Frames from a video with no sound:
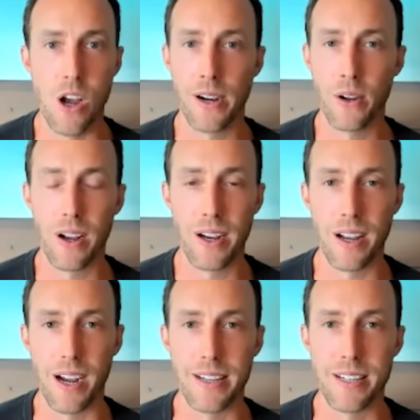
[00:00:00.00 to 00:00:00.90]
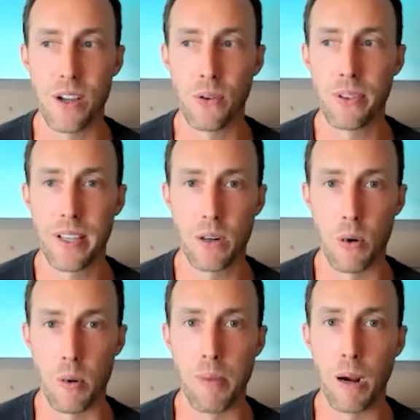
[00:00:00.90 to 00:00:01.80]
No, I don't think
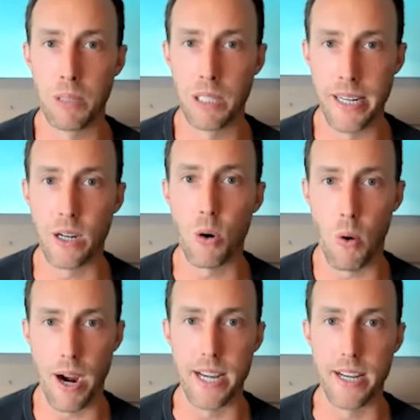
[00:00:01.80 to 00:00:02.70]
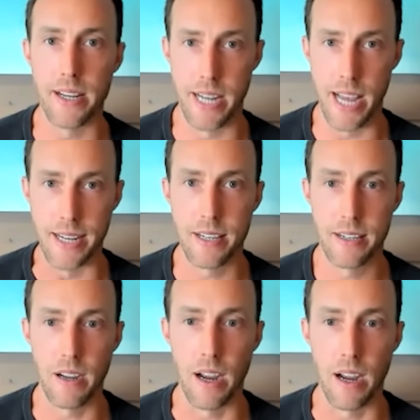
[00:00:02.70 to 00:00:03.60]
we're bubbly quite yet.
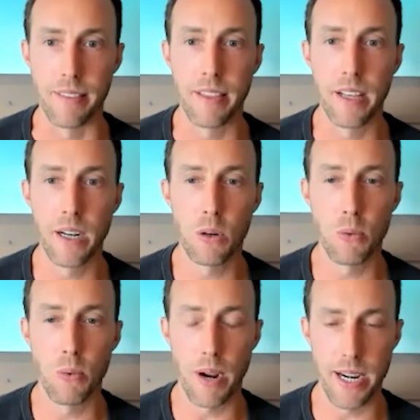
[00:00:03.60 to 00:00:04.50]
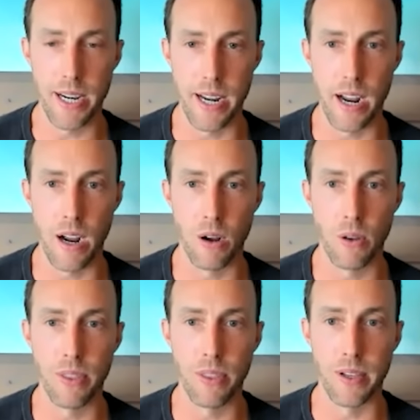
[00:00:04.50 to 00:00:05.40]
I think right
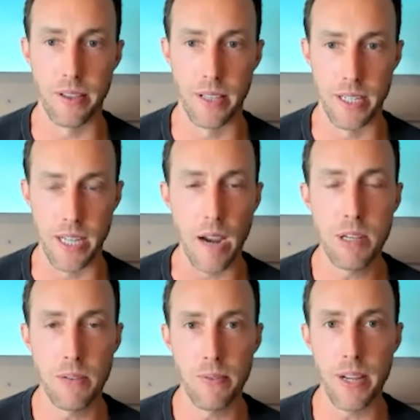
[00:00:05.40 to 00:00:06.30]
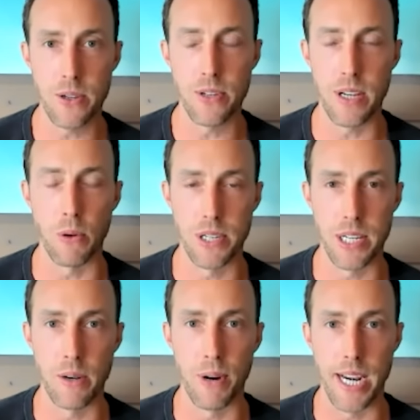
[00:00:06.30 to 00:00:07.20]
now, the types of investors that we're
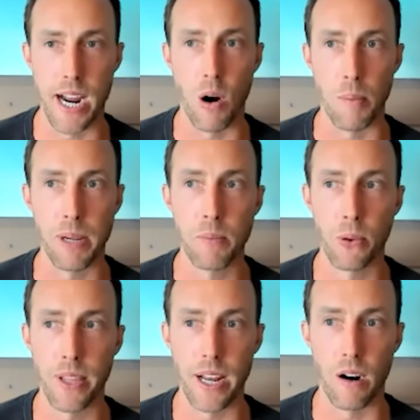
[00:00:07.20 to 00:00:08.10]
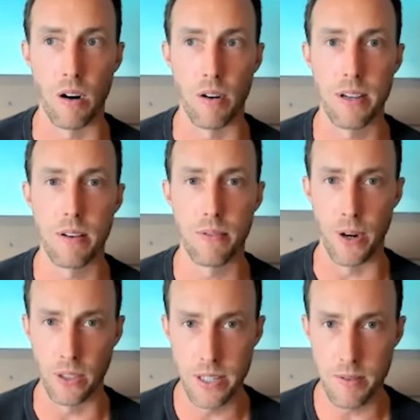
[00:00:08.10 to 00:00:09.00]
seeing right now are people that are fairly
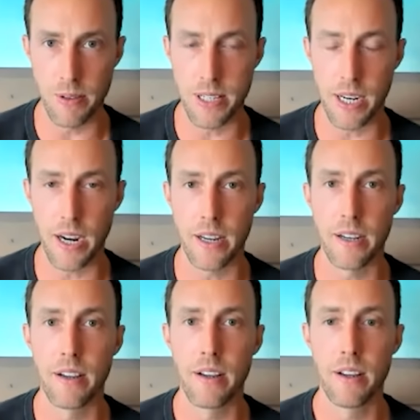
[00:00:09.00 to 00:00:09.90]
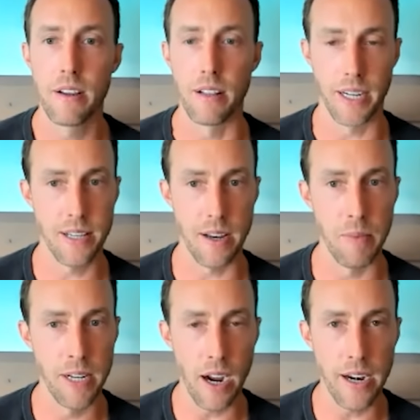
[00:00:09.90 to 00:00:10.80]
sophisticated. Like I said, mid to high
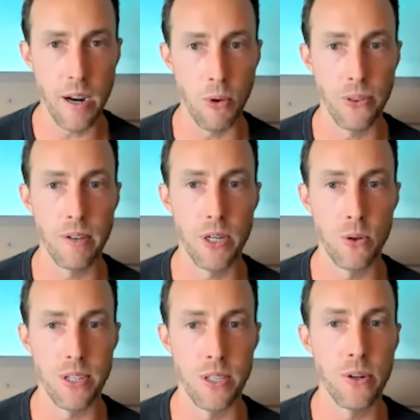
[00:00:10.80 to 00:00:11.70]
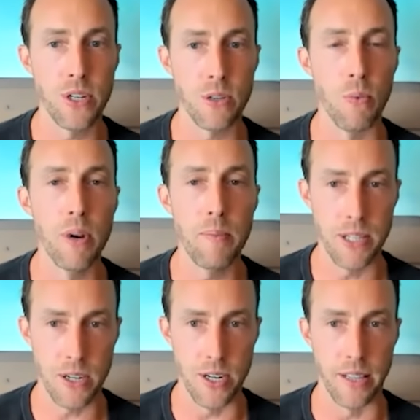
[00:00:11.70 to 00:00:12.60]
net worth individuals, they're just
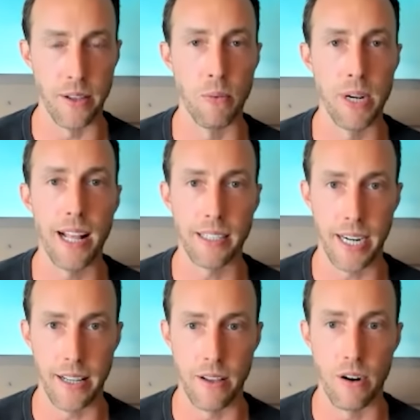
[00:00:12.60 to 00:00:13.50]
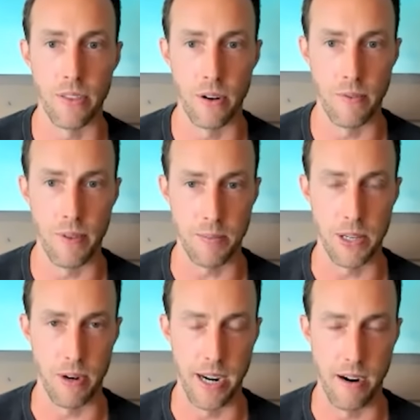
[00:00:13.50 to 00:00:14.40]
repositioning, they're reallocating their investments
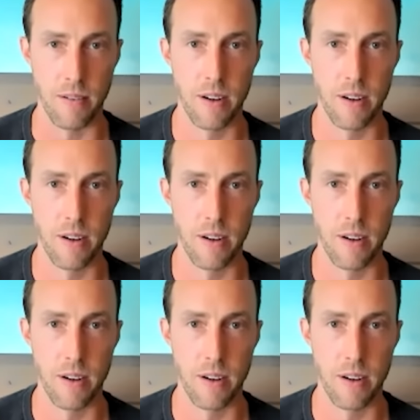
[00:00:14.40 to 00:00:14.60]
right now.